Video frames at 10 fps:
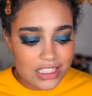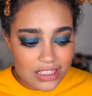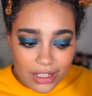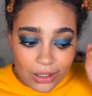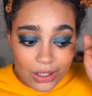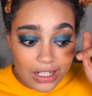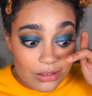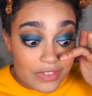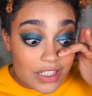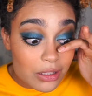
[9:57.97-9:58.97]
So I
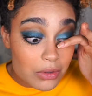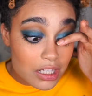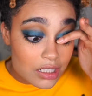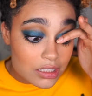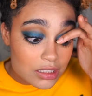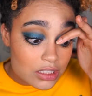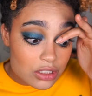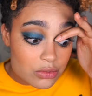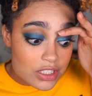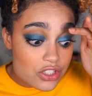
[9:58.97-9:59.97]
don't really want to
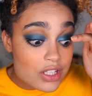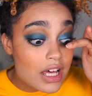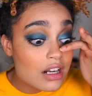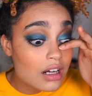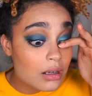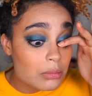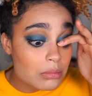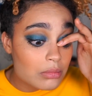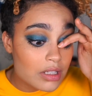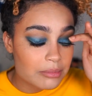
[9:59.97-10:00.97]
switch that up.
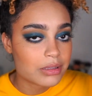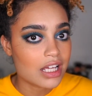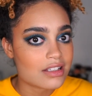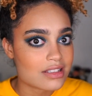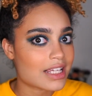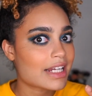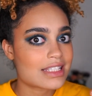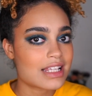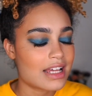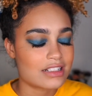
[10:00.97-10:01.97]
And plus, like I
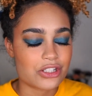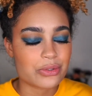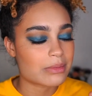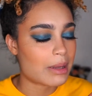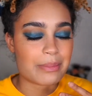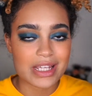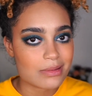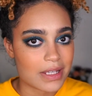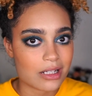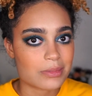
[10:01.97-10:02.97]
said, doing my base
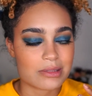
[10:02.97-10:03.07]
makeup is